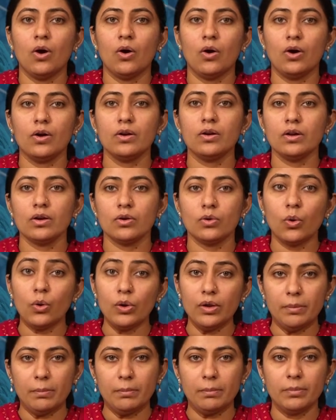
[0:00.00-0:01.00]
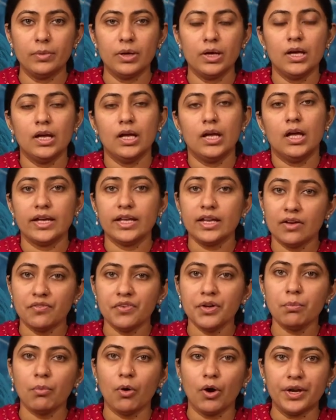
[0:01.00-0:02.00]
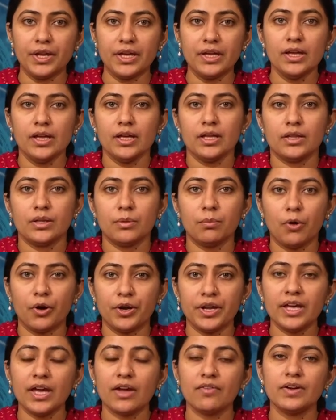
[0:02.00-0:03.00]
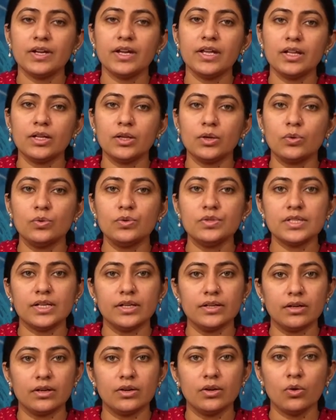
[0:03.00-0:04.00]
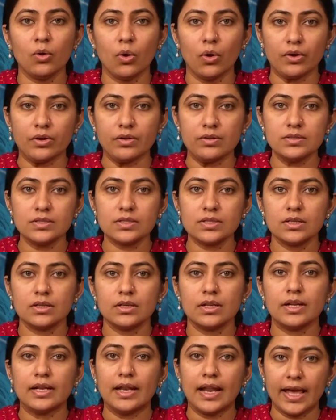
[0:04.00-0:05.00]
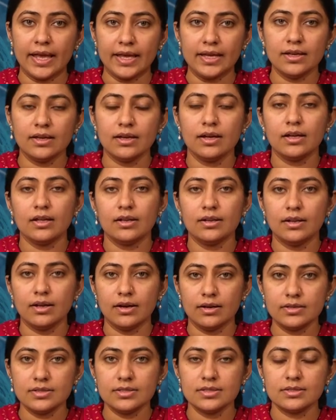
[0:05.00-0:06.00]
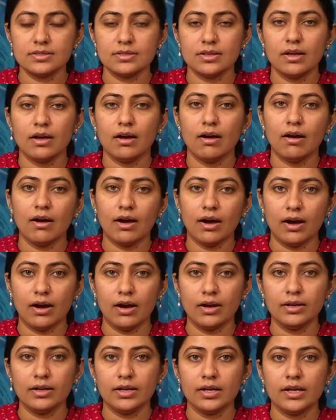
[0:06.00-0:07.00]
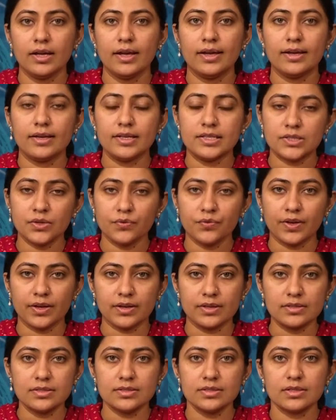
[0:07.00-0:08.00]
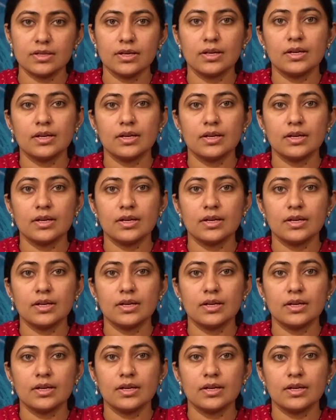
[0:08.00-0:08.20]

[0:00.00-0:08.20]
or column. In our body, the body cavity includes internal organs like lungs, heart, esophagus,